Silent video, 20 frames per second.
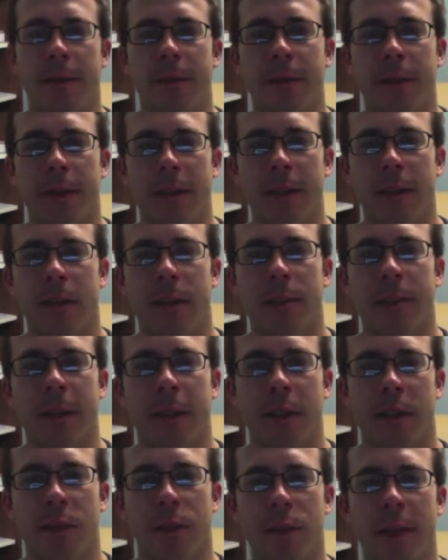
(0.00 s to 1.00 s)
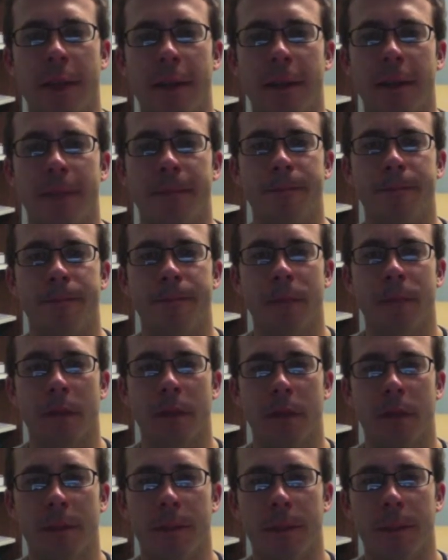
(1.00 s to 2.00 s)
It's definitely a little bit
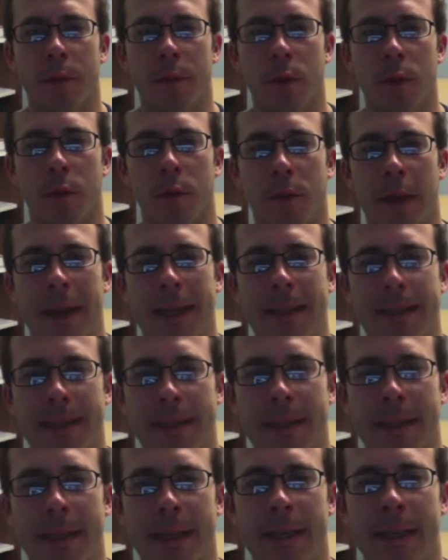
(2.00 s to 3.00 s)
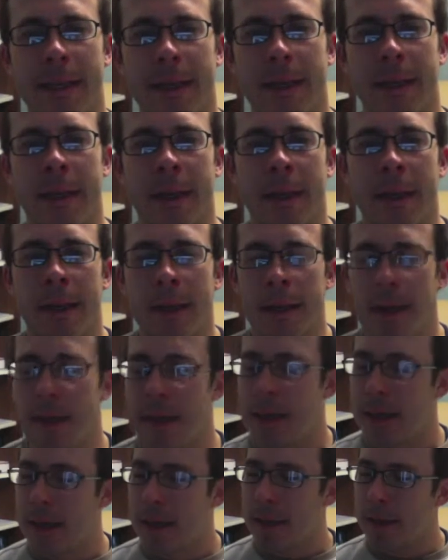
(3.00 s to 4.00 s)
sweeter, a little bit more raisiny
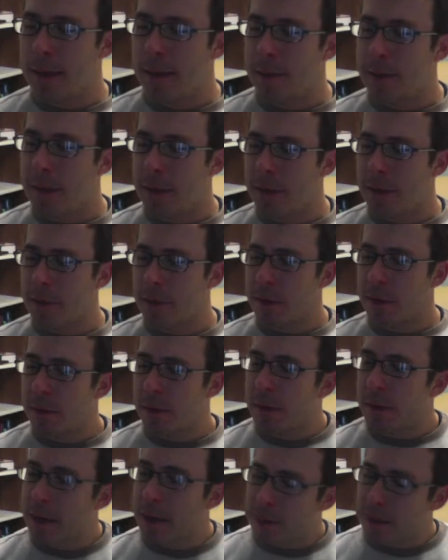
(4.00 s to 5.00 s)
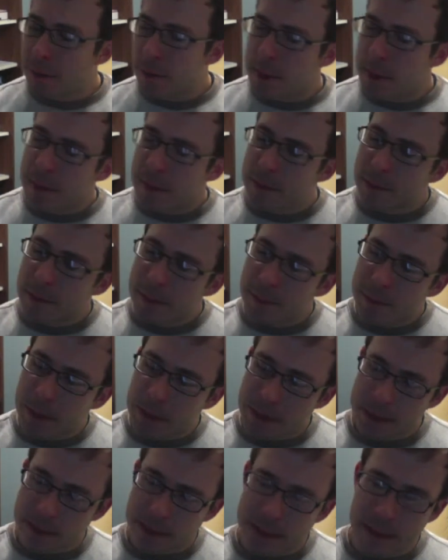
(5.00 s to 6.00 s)
flavor in the
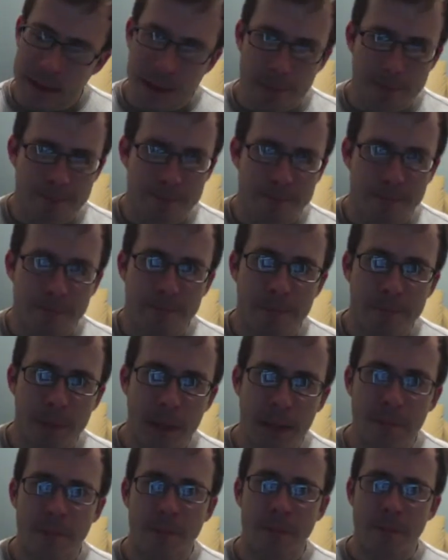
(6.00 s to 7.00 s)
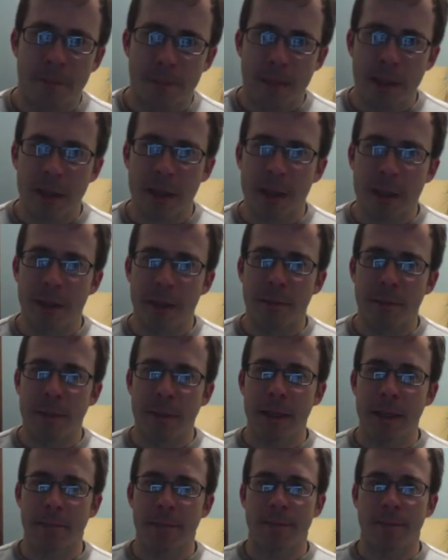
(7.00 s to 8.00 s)
background, but very
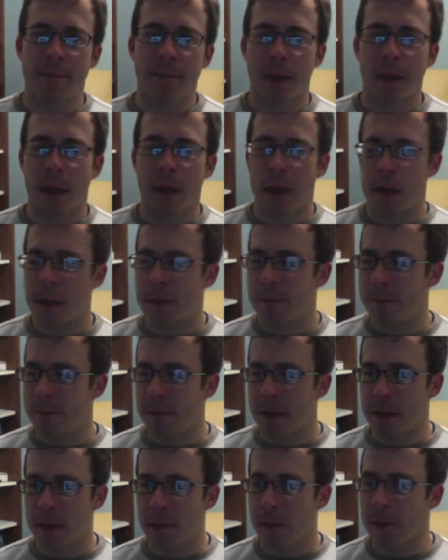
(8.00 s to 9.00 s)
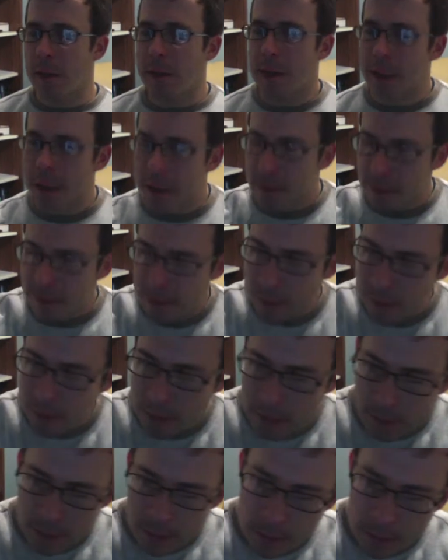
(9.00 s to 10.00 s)
good beer. Very well done.
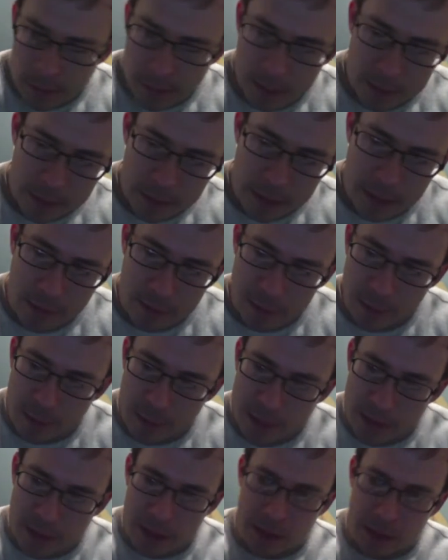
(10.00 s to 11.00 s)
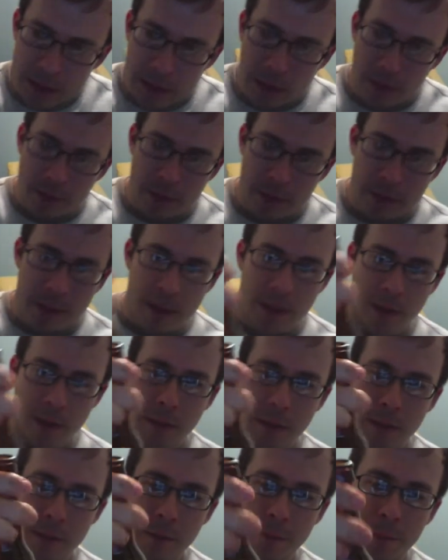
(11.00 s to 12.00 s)
Let's see if there's any notes
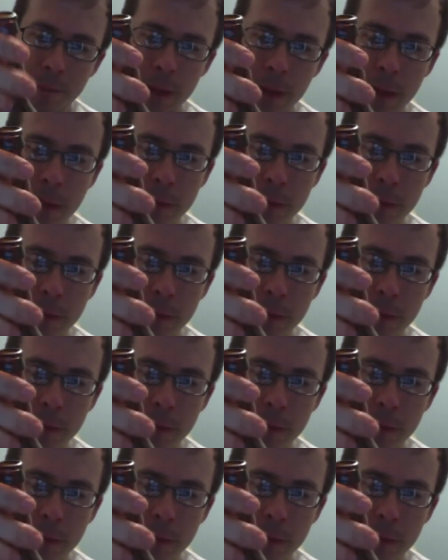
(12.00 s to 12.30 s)
here on the